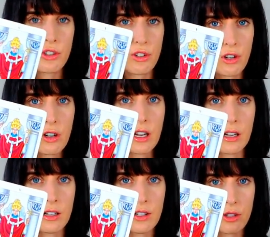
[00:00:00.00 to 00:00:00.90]

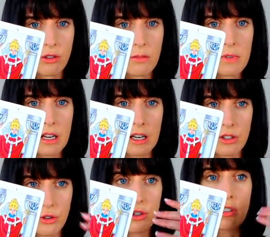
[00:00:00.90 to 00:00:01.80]
discerning and discriminating.
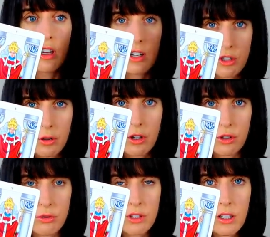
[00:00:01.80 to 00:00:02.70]
So she's gonna do her
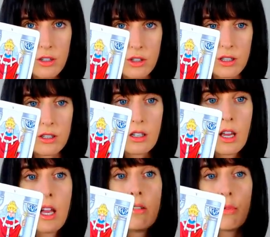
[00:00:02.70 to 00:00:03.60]
due diligence,
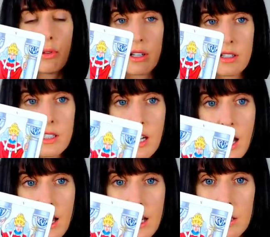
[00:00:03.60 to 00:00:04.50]
but when it's
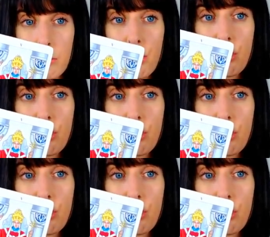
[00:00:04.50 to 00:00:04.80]
time,